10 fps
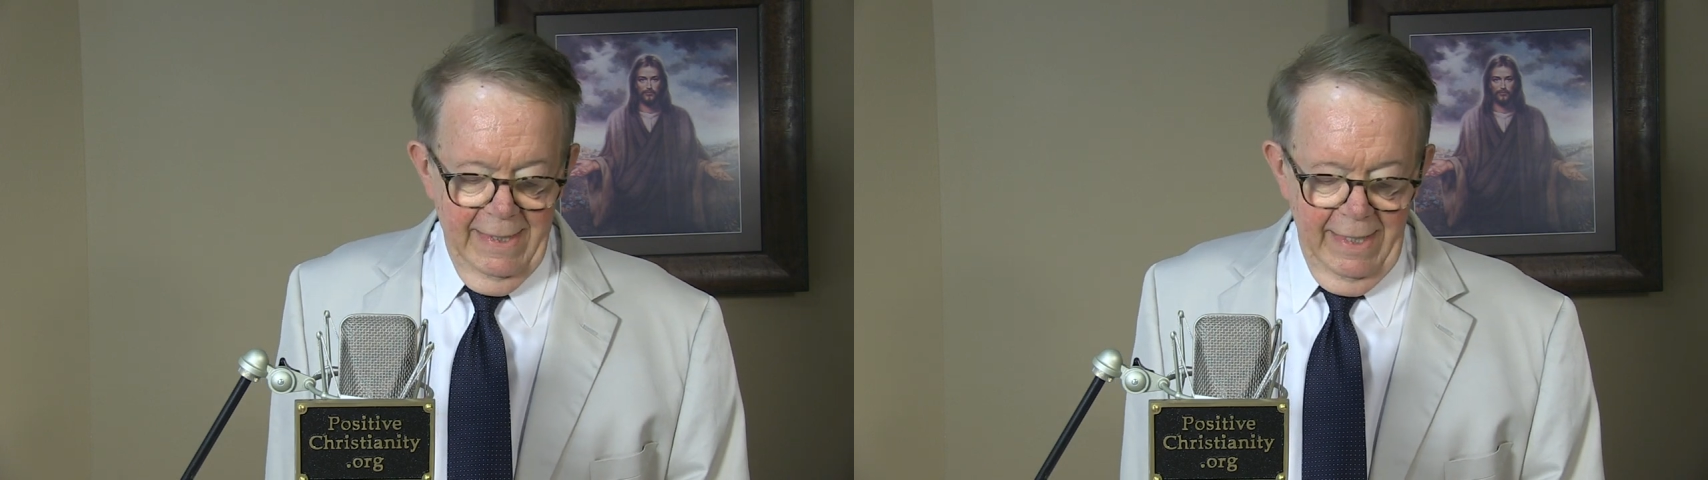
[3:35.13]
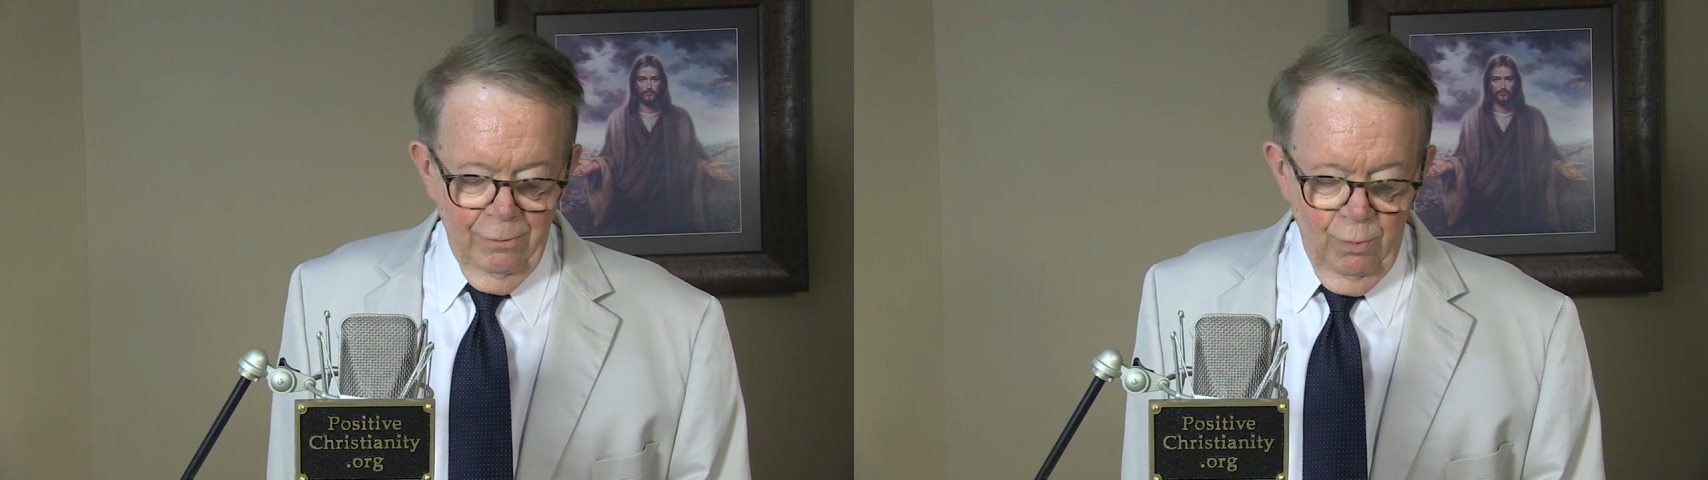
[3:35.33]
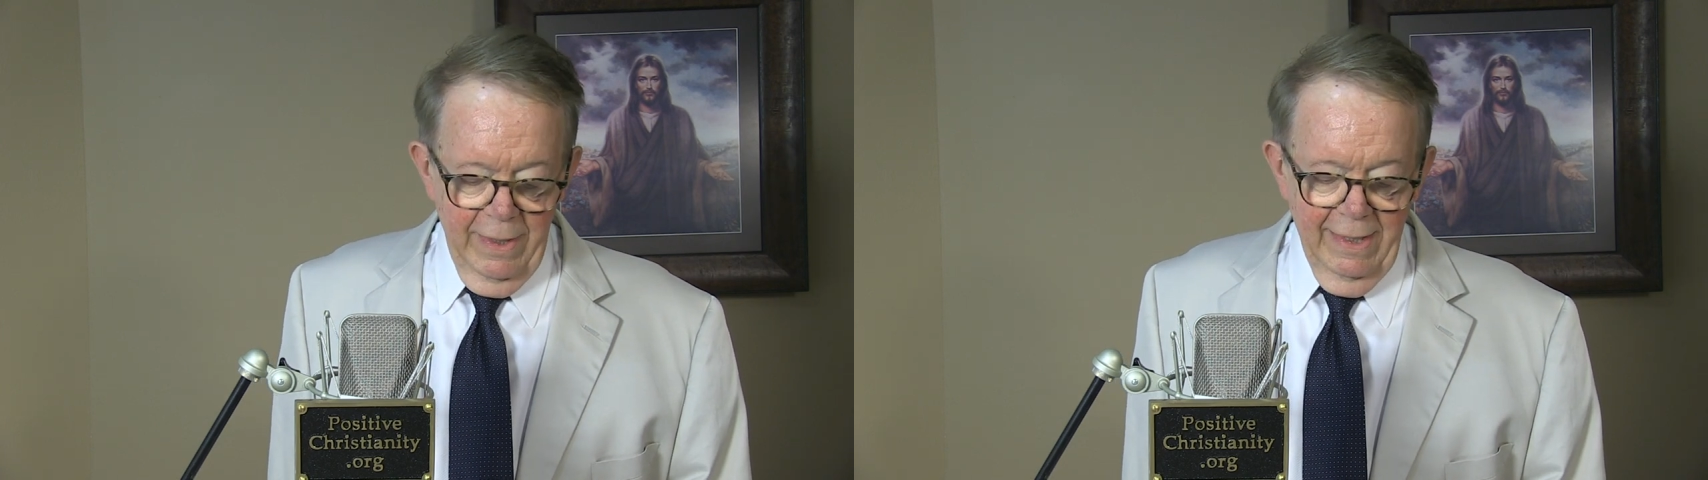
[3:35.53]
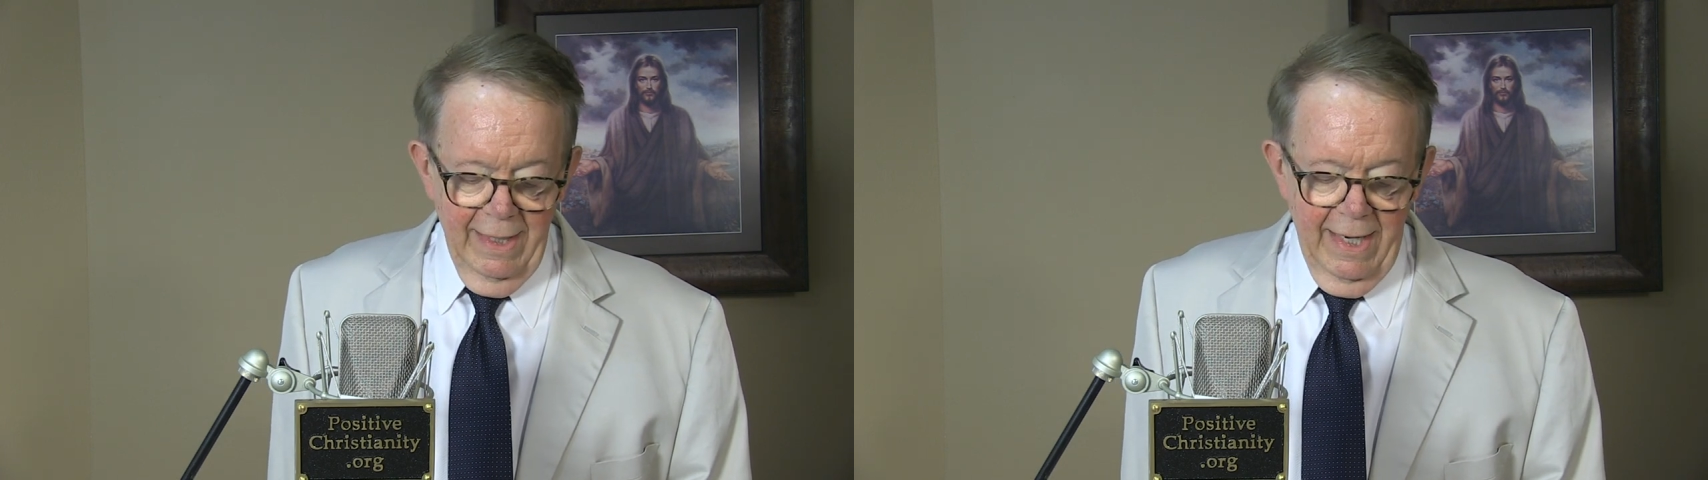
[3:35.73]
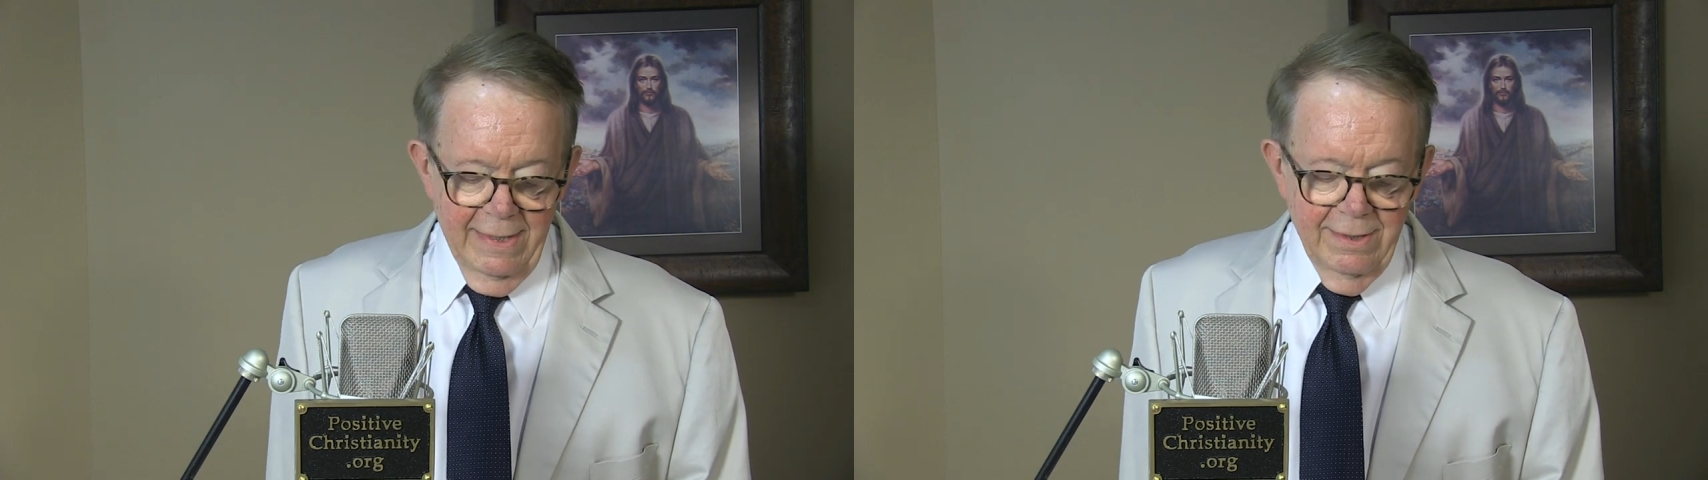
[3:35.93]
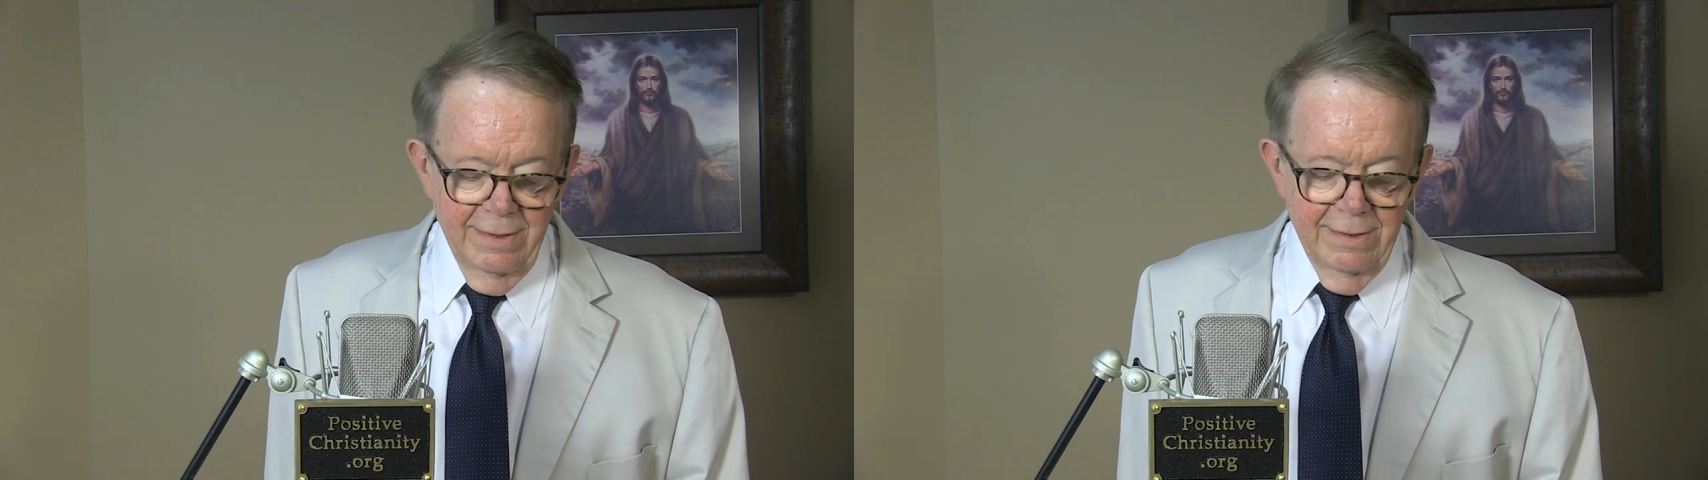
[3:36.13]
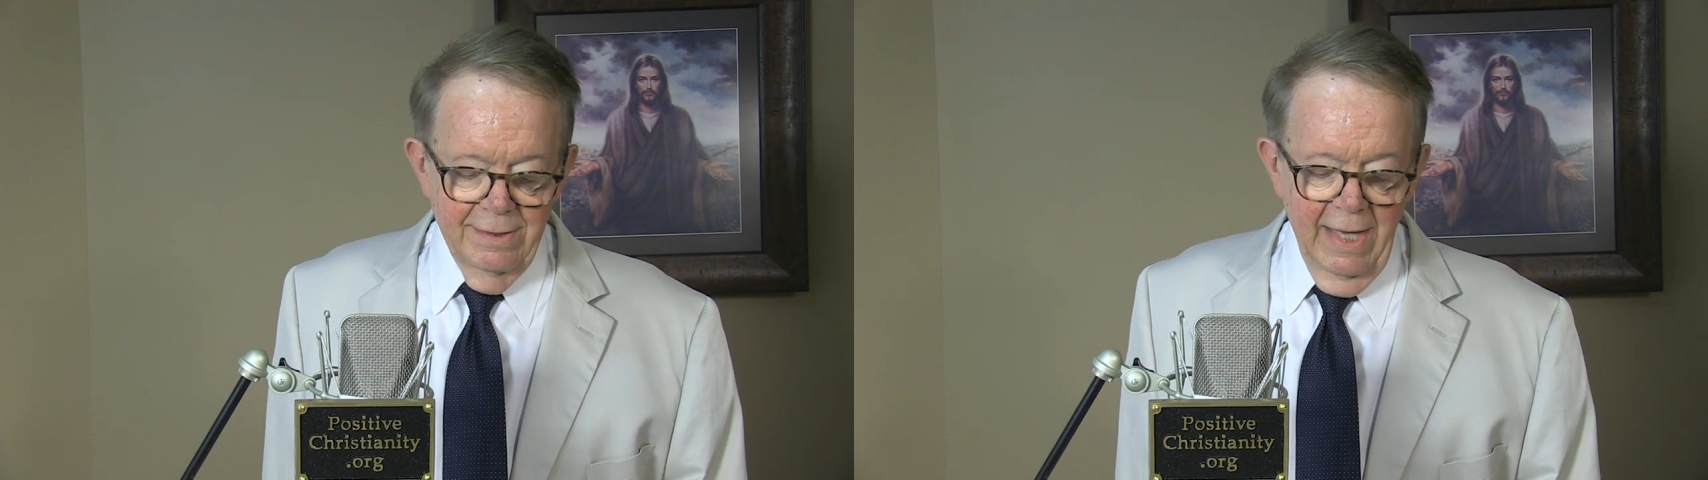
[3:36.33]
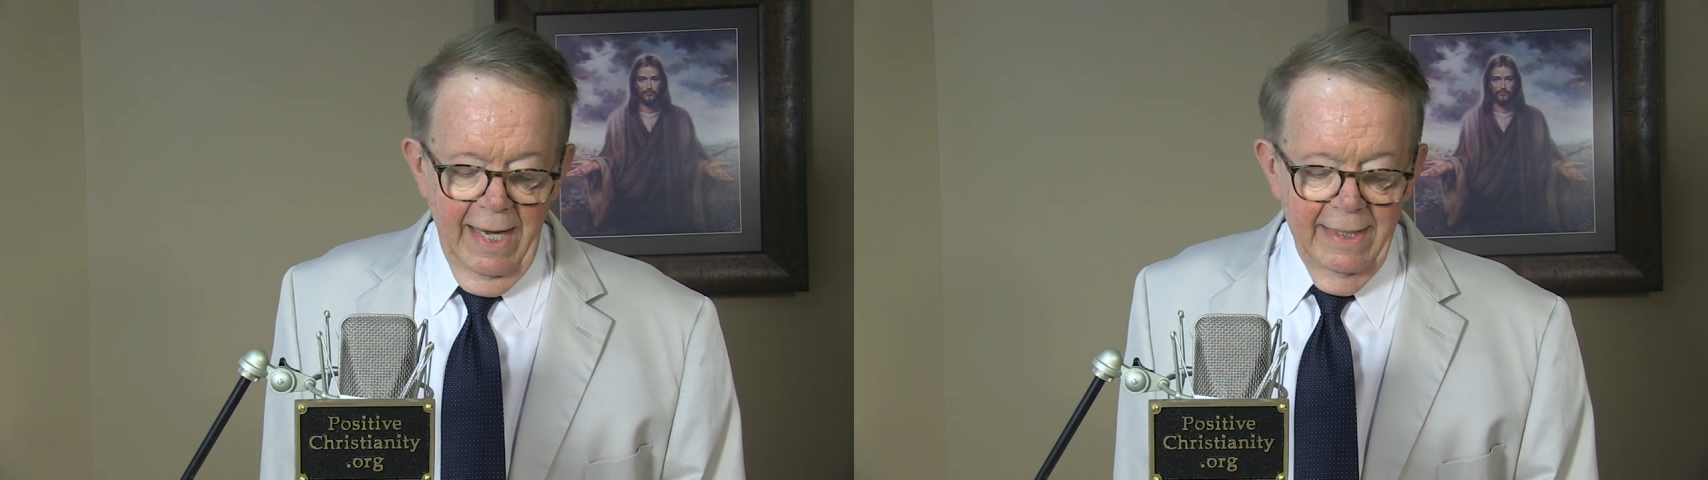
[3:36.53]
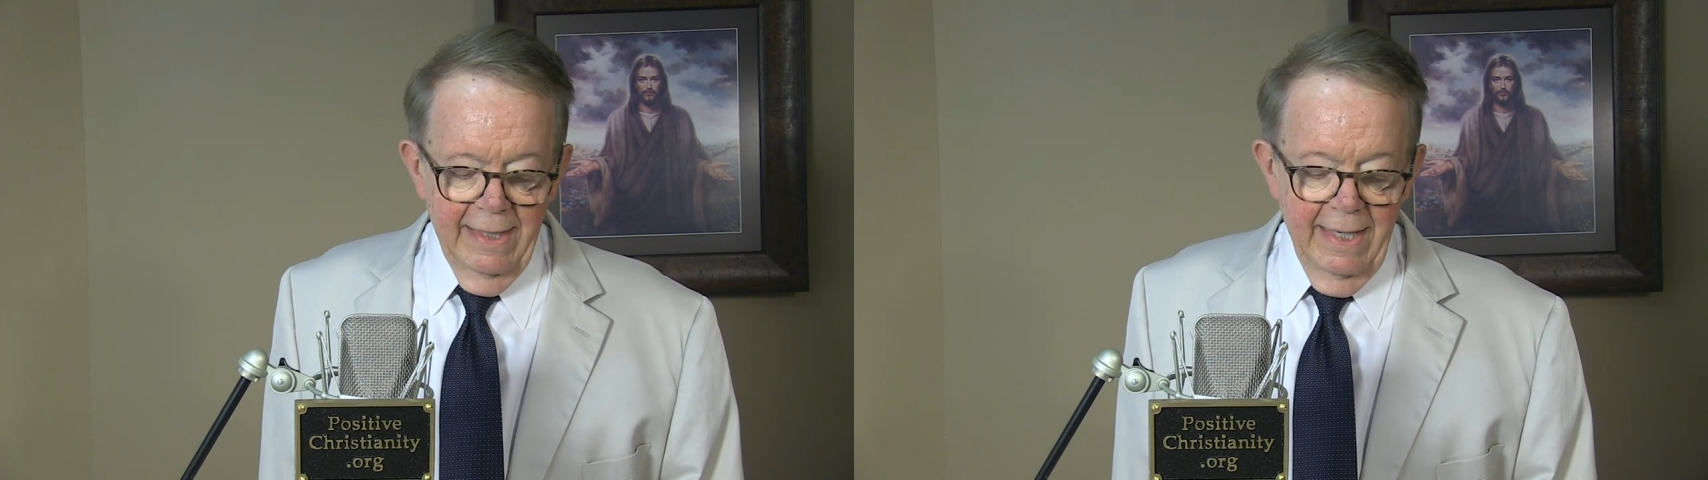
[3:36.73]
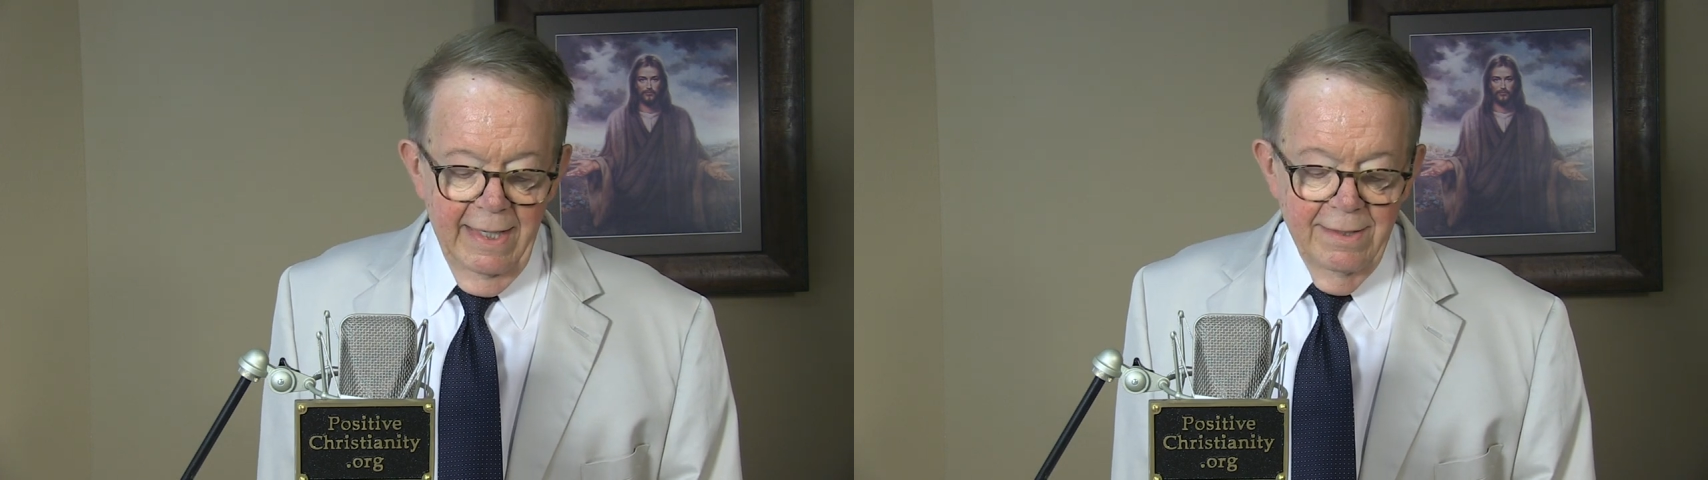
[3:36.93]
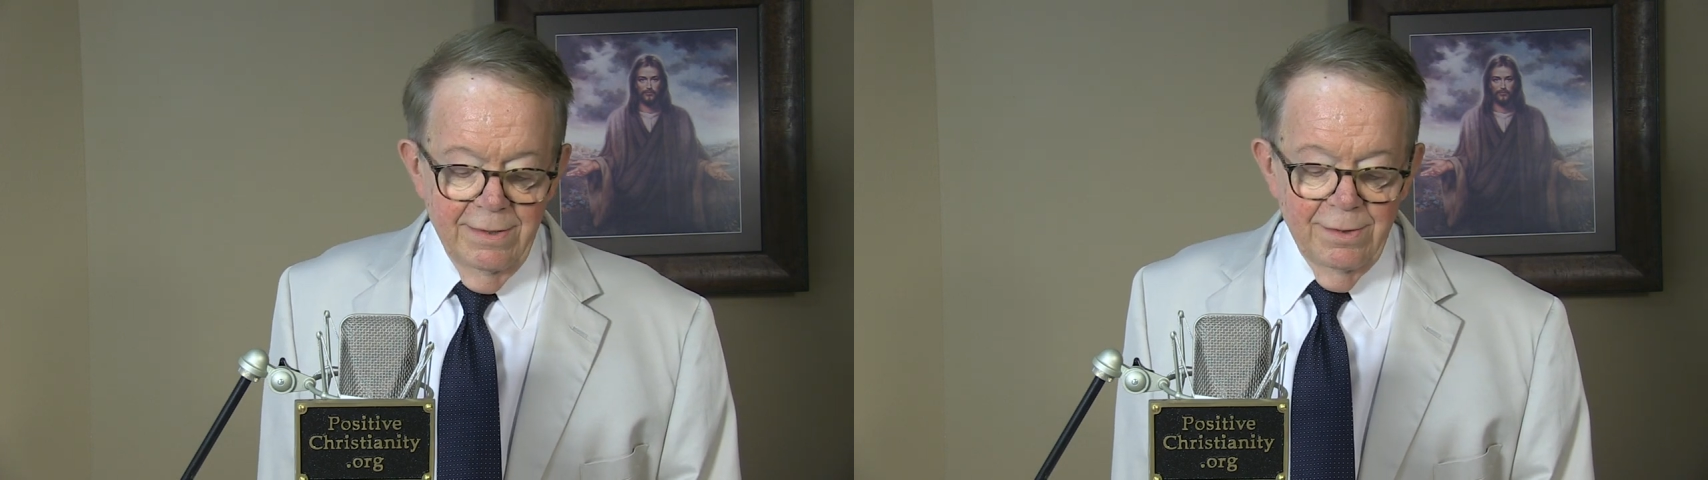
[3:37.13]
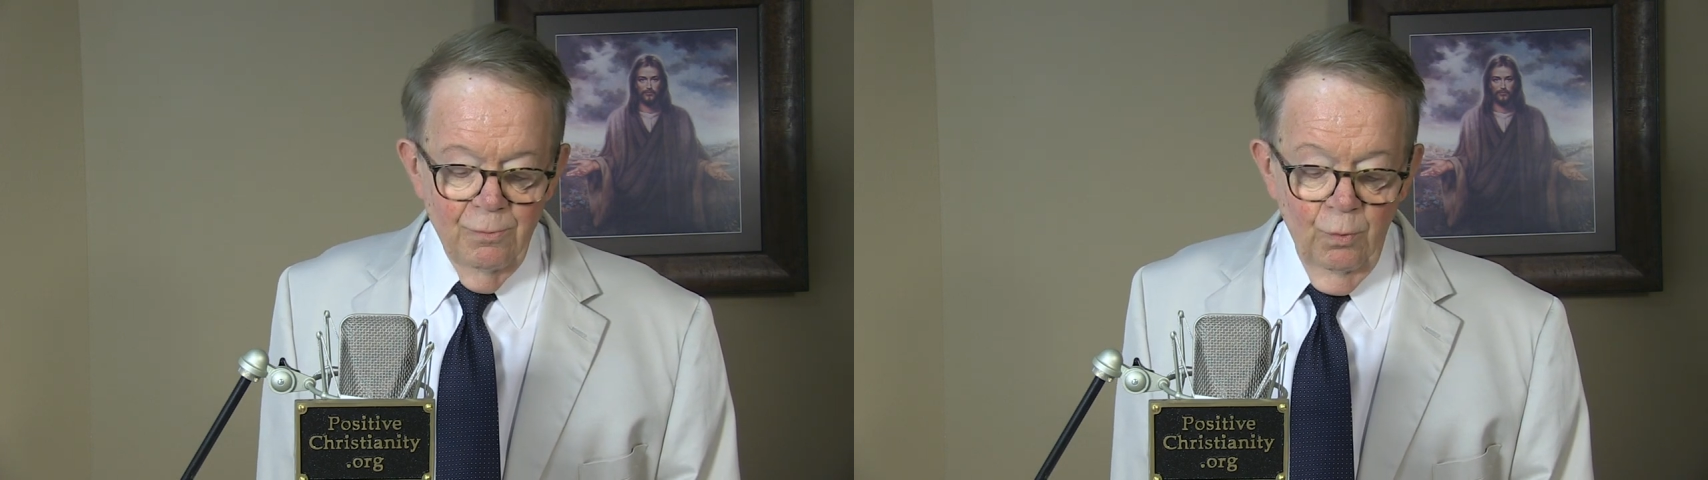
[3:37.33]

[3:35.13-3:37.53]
and realizes that is